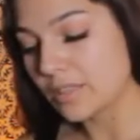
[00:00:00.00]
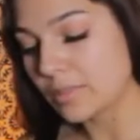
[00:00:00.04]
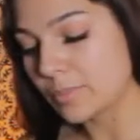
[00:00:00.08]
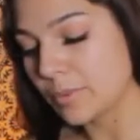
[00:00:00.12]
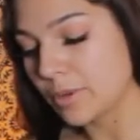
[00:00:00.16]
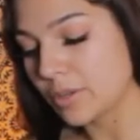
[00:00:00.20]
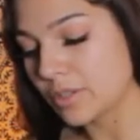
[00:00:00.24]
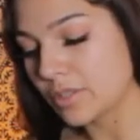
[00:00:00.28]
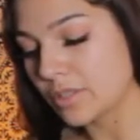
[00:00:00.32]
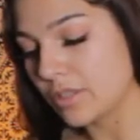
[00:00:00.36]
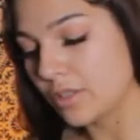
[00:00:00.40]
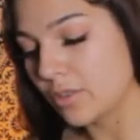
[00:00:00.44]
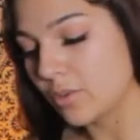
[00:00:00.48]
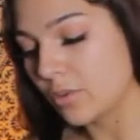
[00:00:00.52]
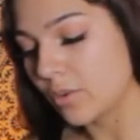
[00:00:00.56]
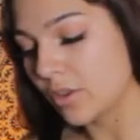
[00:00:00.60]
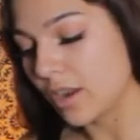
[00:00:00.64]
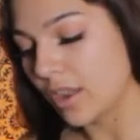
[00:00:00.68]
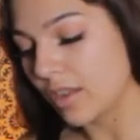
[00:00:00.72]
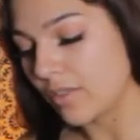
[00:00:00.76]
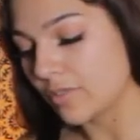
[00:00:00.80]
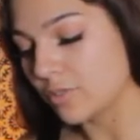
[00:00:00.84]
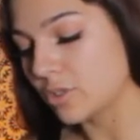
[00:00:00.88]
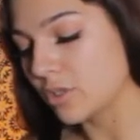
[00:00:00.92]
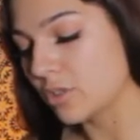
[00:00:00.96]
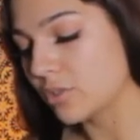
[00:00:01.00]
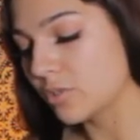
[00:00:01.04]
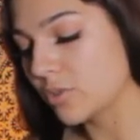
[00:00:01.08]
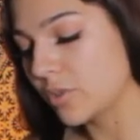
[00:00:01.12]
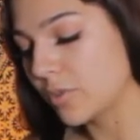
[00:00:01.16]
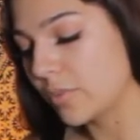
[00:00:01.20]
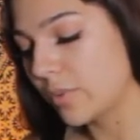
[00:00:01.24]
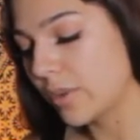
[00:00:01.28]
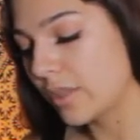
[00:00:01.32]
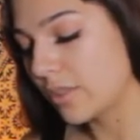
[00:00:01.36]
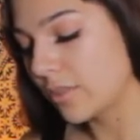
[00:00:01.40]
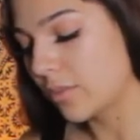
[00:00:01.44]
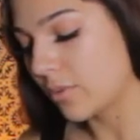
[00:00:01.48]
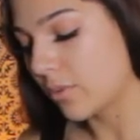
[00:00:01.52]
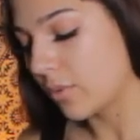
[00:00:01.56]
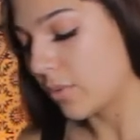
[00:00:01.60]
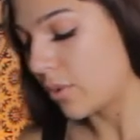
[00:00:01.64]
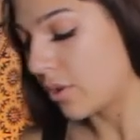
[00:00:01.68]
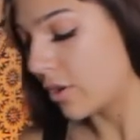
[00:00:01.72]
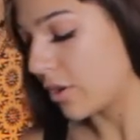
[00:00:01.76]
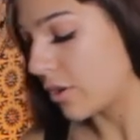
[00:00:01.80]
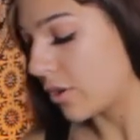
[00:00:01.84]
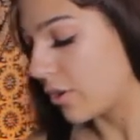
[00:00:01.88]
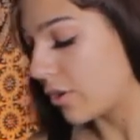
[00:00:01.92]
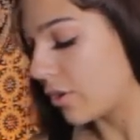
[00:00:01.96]
This person you could have children with,
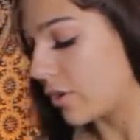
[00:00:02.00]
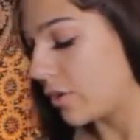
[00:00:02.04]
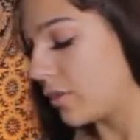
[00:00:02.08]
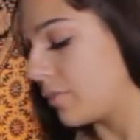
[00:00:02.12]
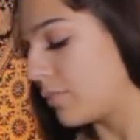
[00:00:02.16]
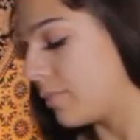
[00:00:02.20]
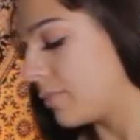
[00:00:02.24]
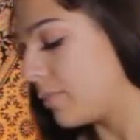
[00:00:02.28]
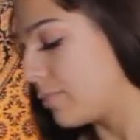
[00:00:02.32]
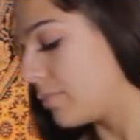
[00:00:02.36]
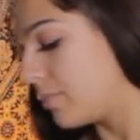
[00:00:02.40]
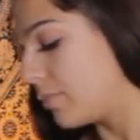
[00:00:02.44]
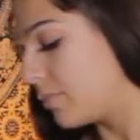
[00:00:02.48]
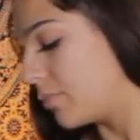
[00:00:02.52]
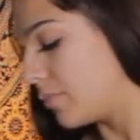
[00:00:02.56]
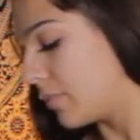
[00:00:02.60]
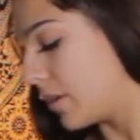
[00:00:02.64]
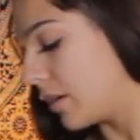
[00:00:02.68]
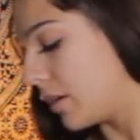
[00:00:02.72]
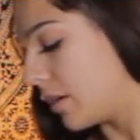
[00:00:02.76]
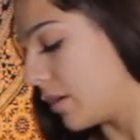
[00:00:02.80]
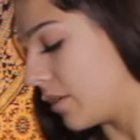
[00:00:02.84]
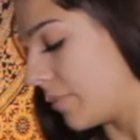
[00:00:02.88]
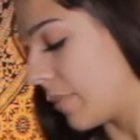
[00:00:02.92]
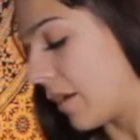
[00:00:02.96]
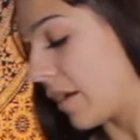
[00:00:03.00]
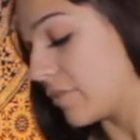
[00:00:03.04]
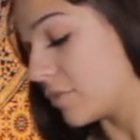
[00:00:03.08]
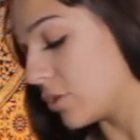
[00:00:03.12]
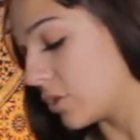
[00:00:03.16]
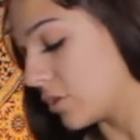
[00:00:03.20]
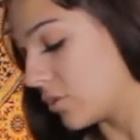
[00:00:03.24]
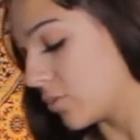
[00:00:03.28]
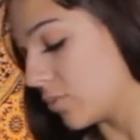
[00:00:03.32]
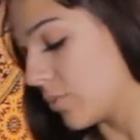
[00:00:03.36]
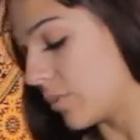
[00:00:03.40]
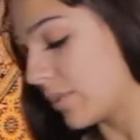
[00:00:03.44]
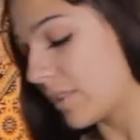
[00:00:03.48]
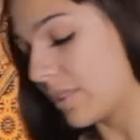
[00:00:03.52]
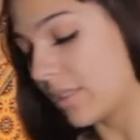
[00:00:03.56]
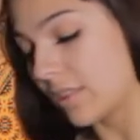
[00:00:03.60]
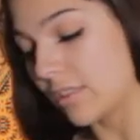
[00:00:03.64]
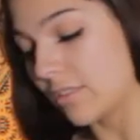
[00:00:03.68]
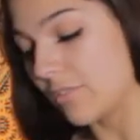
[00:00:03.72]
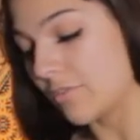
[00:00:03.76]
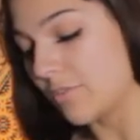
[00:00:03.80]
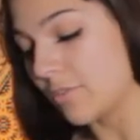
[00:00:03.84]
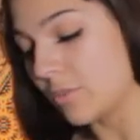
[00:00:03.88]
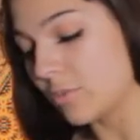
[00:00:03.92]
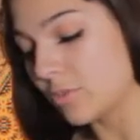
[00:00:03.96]
or could have children with in
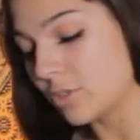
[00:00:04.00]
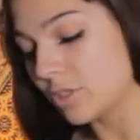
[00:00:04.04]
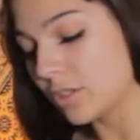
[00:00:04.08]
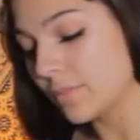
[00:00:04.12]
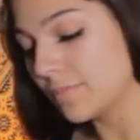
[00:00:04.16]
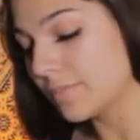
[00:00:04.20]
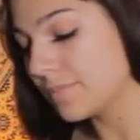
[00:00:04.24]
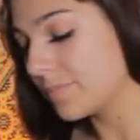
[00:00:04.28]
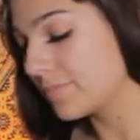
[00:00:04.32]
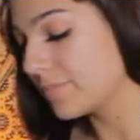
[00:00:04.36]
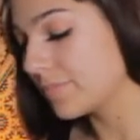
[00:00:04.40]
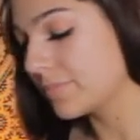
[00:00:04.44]
the future.